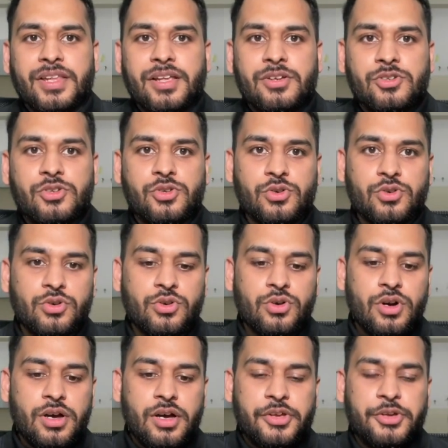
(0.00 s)

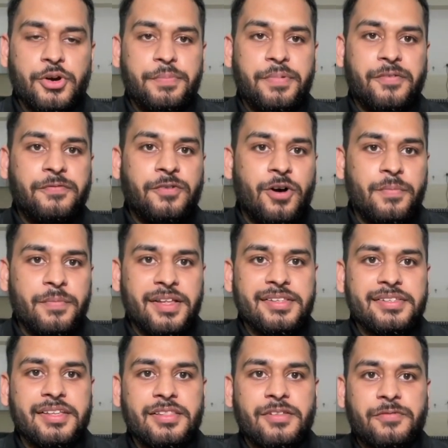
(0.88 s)
So, your
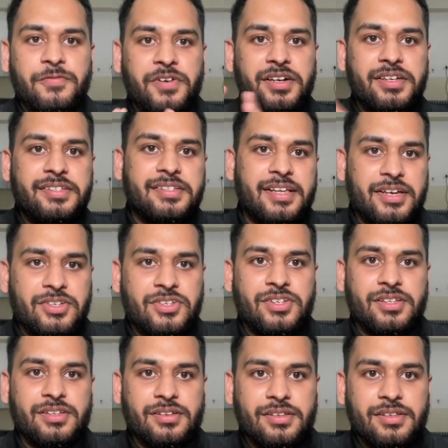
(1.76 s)
performance in the first section,